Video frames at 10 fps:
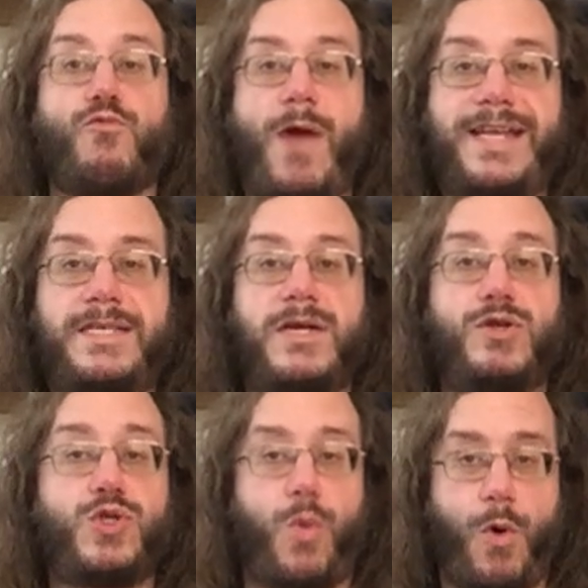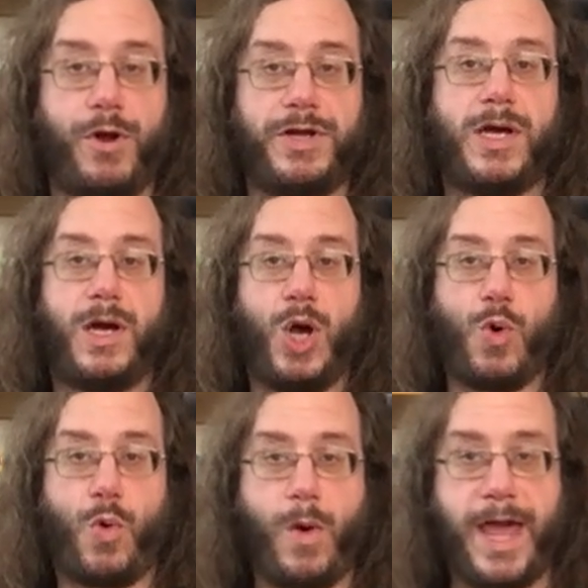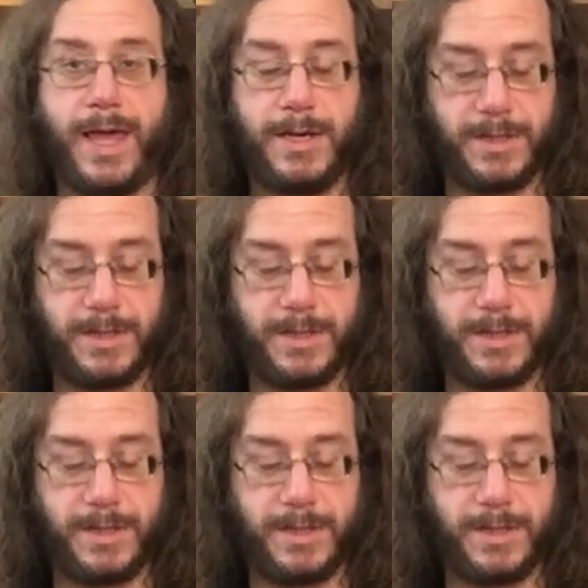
right toward Oak Way.